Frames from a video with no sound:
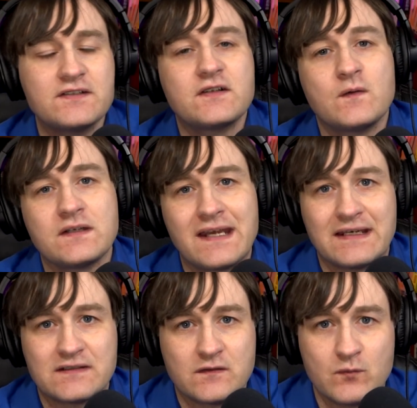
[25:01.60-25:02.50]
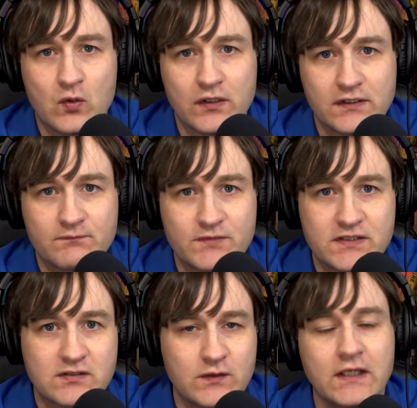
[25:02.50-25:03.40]
also going to get into more
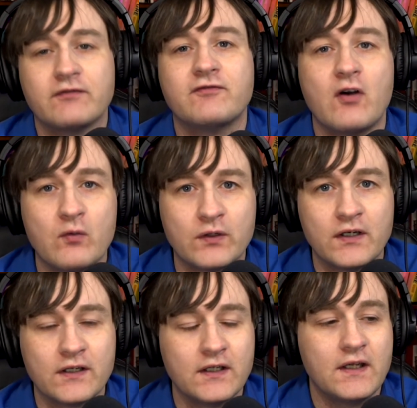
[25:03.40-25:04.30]
straightforward